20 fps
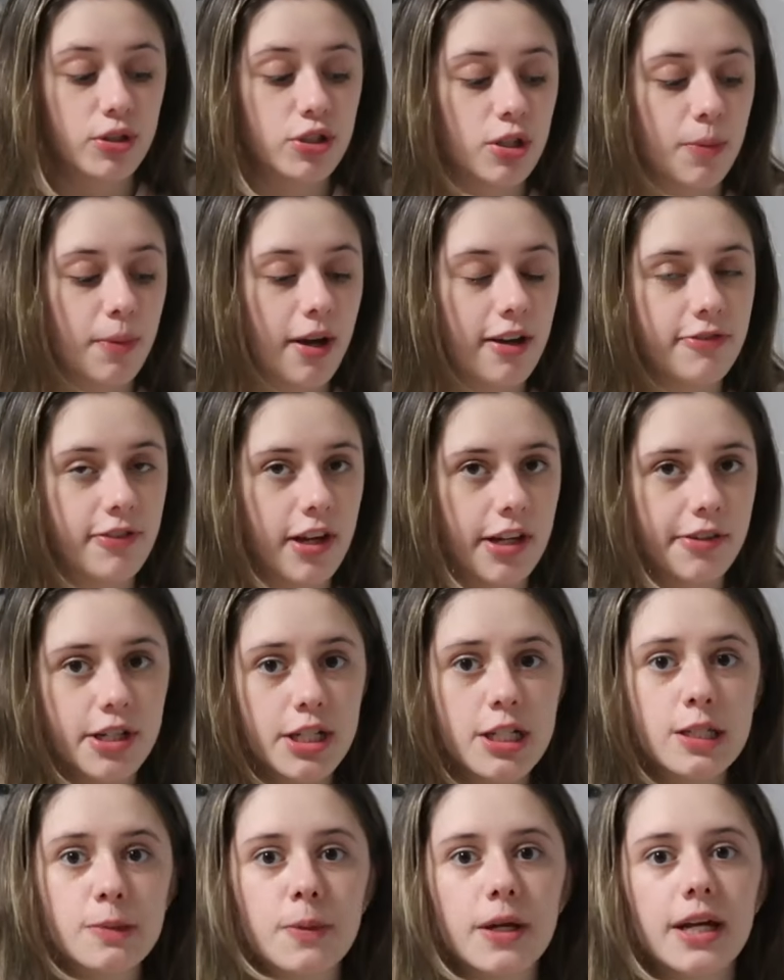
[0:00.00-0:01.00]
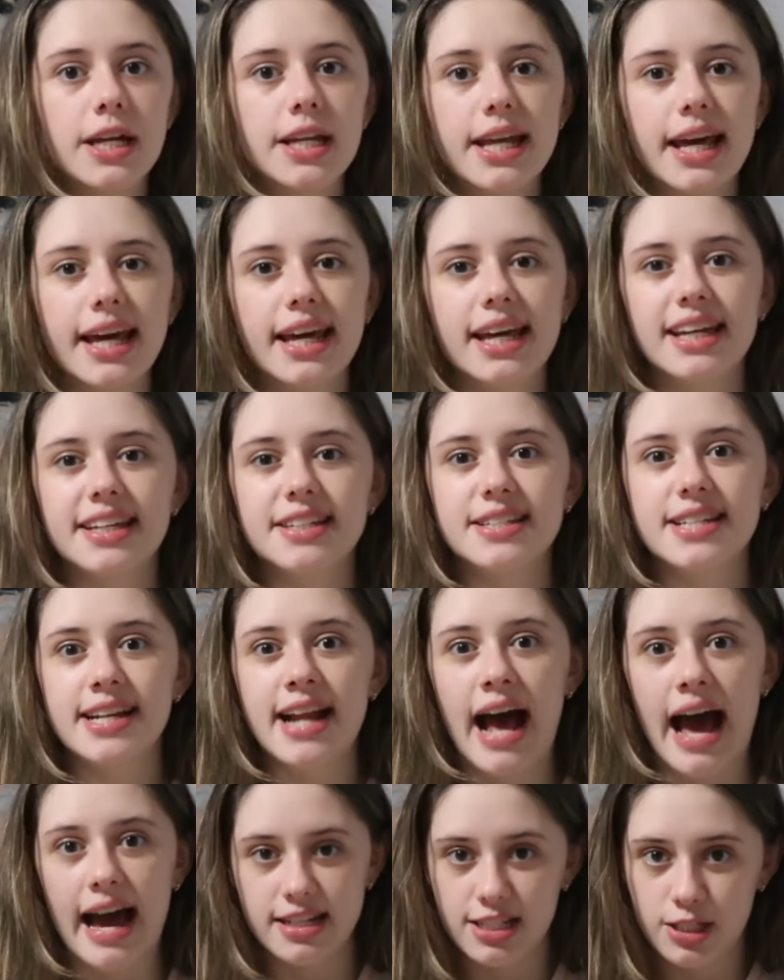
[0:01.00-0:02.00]
So my favorite spin is
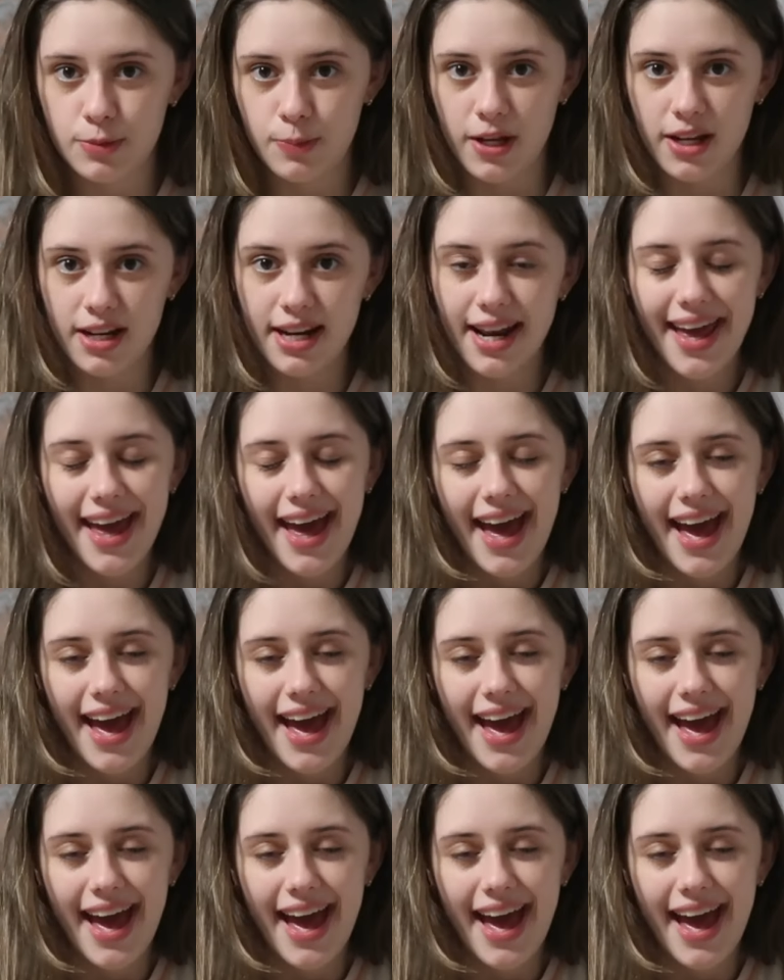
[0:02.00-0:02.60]
an I spin,